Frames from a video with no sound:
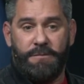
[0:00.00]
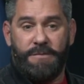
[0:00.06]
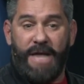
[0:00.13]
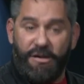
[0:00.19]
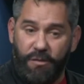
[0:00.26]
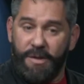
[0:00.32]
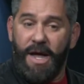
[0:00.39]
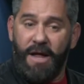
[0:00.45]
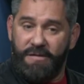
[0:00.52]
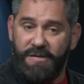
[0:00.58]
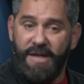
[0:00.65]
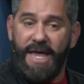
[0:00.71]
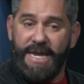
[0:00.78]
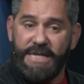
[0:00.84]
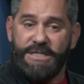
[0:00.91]
That's what God's
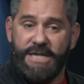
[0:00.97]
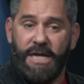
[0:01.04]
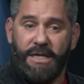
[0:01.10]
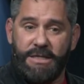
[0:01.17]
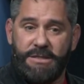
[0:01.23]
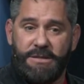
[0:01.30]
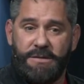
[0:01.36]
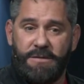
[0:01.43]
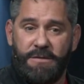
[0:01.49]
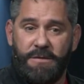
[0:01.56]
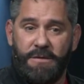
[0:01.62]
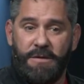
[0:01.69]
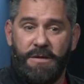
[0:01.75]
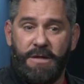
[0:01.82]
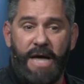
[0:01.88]
saying. He's jealous.
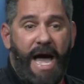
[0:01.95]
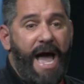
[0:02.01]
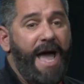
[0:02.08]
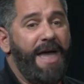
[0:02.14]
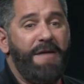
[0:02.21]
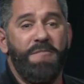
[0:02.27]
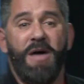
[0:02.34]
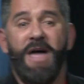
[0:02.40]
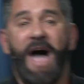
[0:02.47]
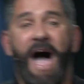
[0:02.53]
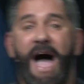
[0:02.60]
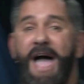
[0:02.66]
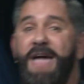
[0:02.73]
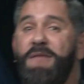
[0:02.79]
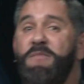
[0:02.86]
I am,
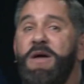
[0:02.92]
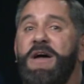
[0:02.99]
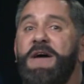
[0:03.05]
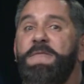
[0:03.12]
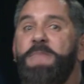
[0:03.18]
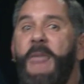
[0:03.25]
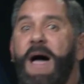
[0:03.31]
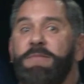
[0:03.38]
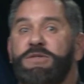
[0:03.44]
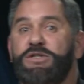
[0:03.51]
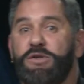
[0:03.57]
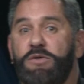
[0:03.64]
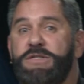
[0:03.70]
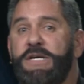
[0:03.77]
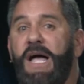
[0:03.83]
I am, I'm
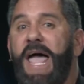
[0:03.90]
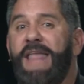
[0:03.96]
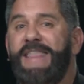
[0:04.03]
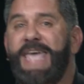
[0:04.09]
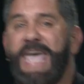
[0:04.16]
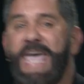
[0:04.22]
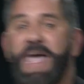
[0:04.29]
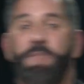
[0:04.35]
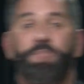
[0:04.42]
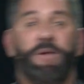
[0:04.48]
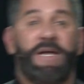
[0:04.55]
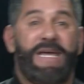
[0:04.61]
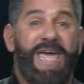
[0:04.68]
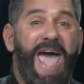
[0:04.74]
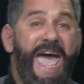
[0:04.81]
so jealous. And the
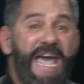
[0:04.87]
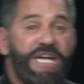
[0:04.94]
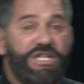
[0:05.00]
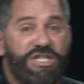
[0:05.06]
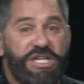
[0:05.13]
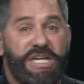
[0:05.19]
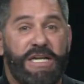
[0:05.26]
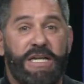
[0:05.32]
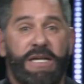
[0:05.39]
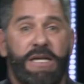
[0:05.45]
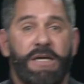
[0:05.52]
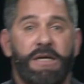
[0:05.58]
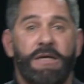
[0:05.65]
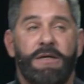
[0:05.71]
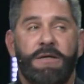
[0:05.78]
implication,
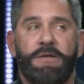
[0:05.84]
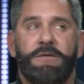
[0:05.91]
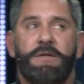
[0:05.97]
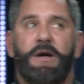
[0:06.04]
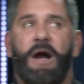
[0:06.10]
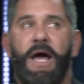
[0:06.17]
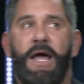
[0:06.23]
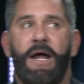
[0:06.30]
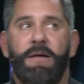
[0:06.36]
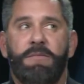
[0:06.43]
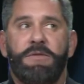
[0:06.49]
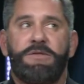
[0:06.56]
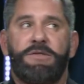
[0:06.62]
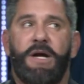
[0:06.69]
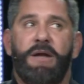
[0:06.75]
all right, I'm
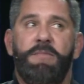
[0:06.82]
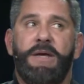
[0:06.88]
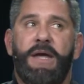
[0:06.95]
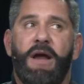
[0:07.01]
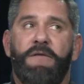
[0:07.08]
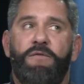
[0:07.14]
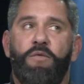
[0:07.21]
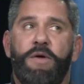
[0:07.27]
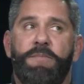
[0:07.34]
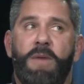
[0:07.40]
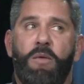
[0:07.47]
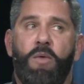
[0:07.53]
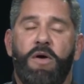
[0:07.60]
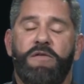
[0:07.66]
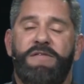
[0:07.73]
gonna try to be careful with
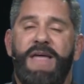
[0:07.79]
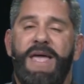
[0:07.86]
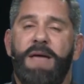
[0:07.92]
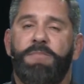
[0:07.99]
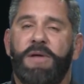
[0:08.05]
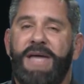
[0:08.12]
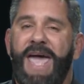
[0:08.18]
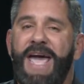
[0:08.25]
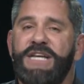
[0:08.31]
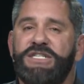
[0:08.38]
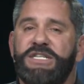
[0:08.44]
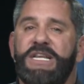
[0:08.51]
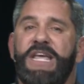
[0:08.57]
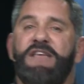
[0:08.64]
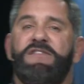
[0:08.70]
my words. The
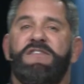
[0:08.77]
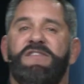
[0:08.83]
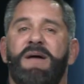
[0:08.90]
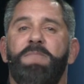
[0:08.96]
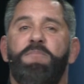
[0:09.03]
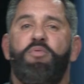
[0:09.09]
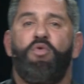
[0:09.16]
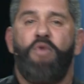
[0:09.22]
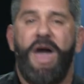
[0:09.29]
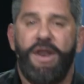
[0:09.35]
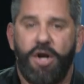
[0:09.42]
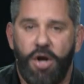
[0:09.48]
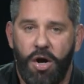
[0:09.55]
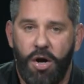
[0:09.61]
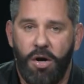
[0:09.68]
implication is some
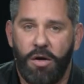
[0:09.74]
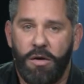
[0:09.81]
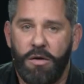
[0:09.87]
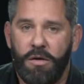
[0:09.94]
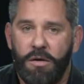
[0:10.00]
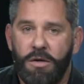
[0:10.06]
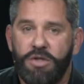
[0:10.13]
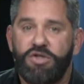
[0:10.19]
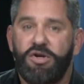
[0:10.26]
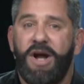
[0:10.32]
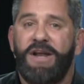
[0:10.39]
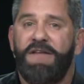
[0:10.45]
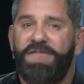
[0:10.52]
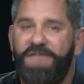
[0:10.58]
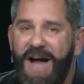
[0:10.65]
predator
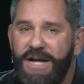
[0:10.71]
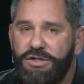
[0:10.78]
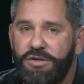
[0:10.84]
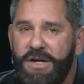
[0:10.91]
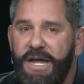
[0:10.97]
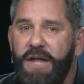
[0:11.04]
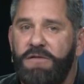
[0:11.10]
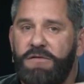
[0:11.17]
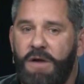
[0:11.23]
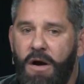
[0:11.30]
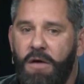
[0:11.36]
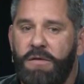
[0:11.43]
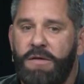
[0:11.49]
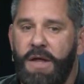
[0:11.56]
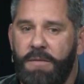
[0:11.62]
trying to find your kids to
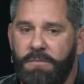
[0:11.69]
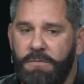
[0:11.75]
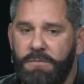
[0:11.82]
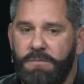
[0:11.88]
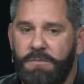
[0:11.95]
hurt them.